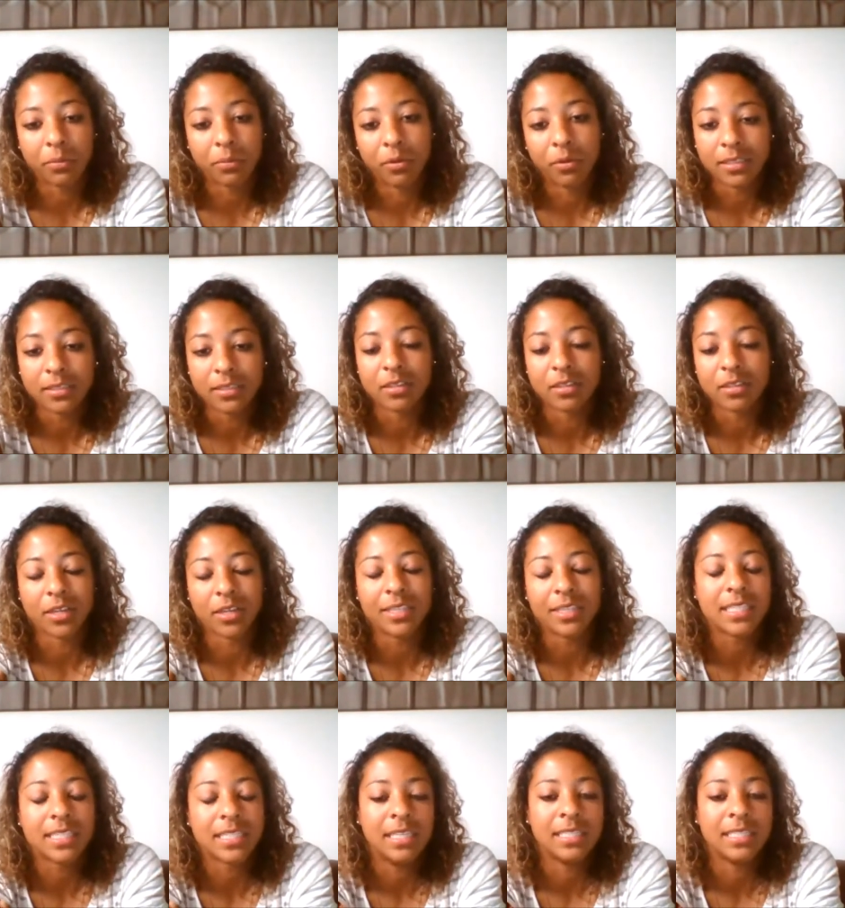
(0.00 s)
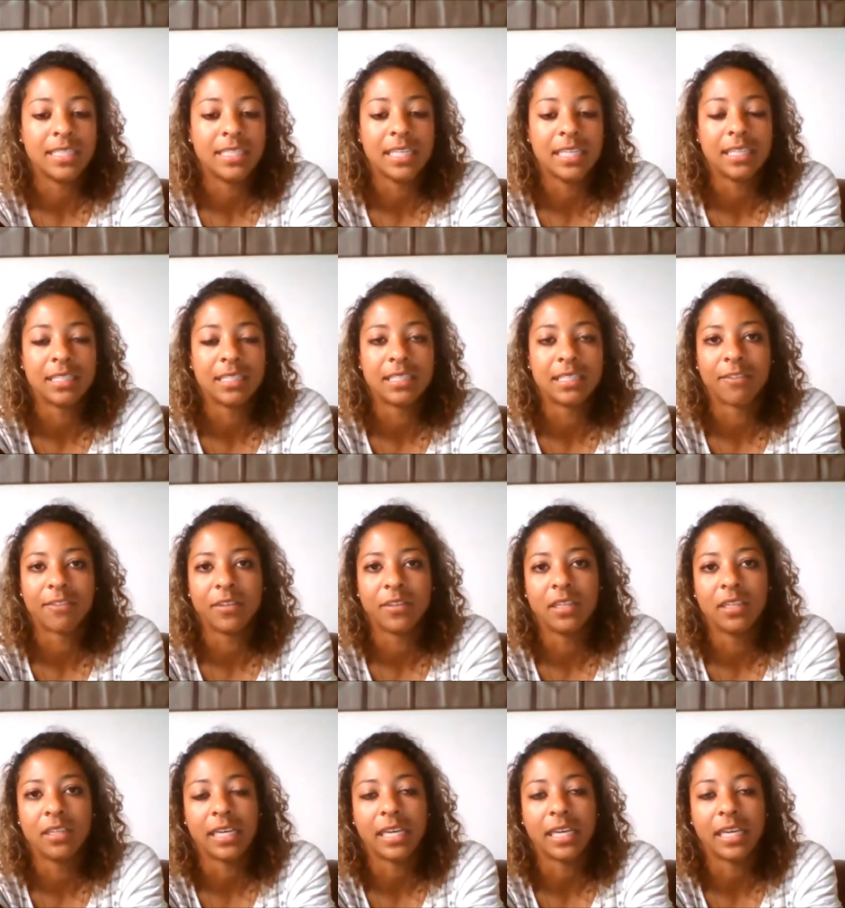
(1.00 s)
So consistency is definitely
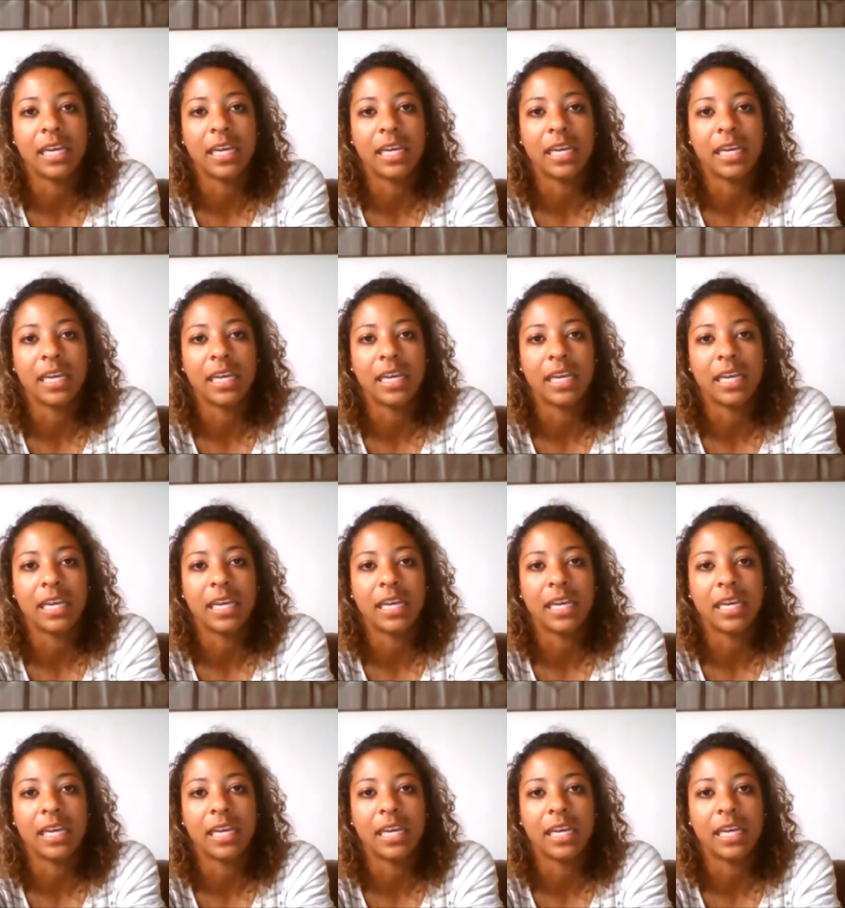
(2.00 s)
key.